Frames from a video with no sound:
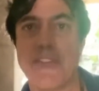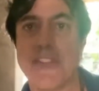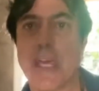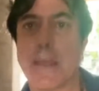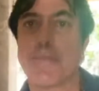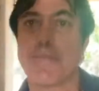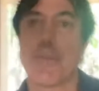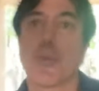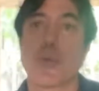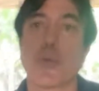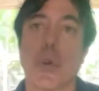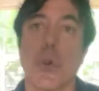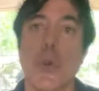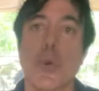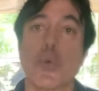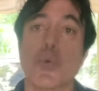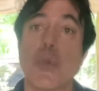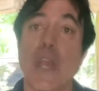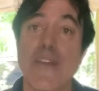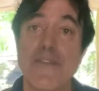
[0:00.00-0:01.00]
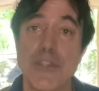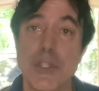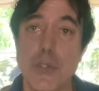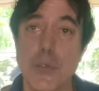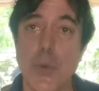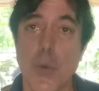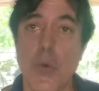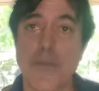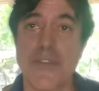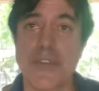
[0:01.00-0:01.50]
that grow
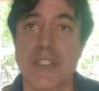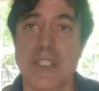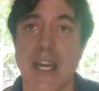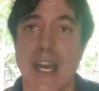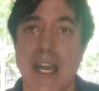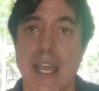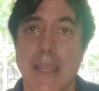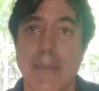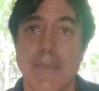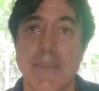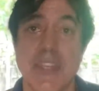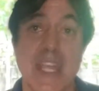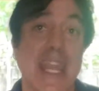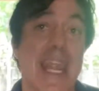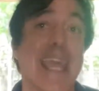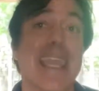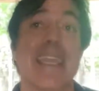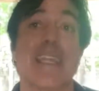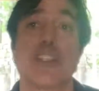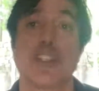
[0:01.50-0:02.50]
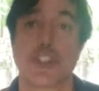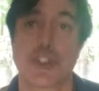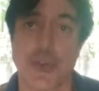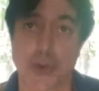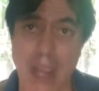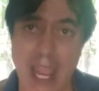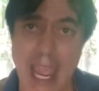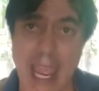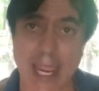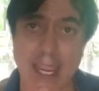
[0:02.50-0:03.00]
revenue over time that I can
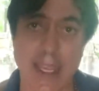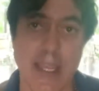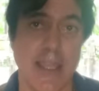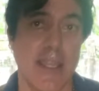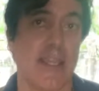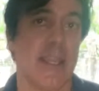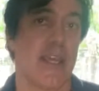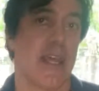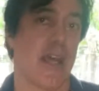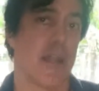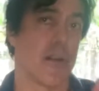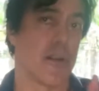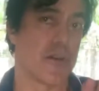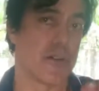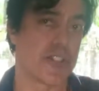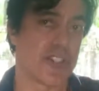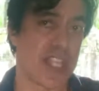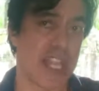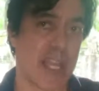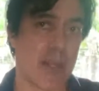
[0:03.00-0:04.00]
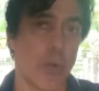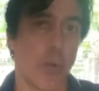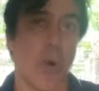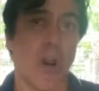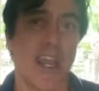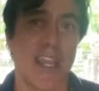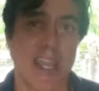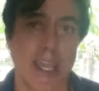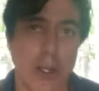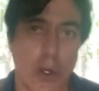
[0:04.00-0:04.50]
track and understand
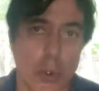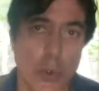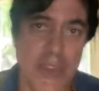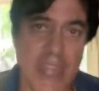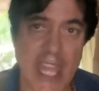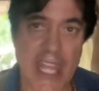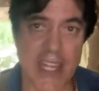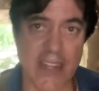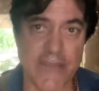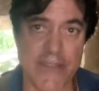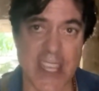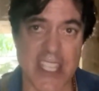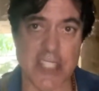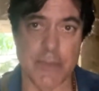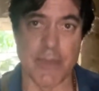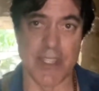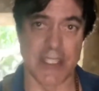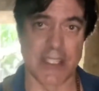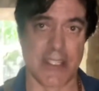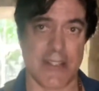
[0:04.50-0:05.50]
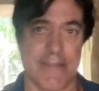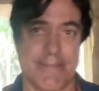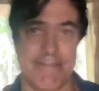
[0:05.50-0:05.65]
why I own that investment.